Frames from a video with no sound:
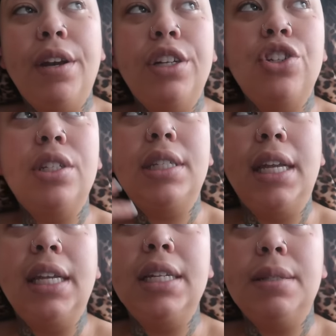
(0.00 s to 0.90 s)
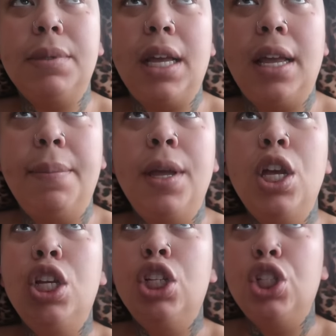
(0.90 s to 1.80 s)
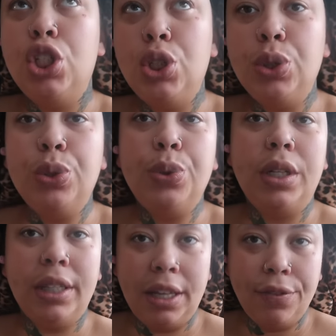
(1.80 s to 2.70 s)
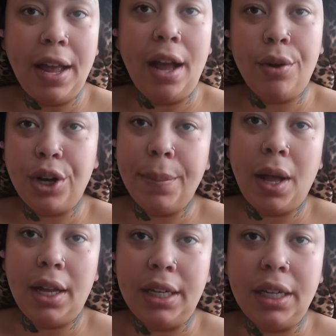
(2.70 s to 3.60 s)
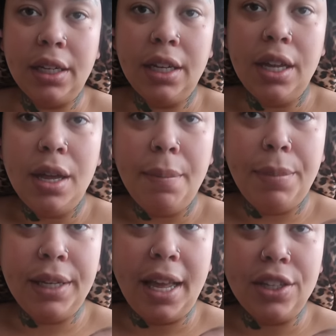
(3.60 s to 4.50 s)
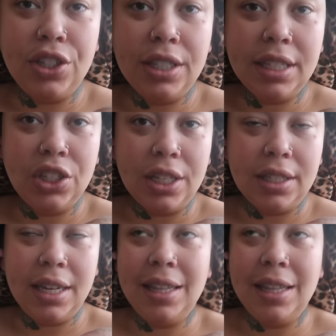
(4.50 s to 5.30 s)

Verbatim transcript: It's just taking some time to leave out her body. But yeah, she's congested.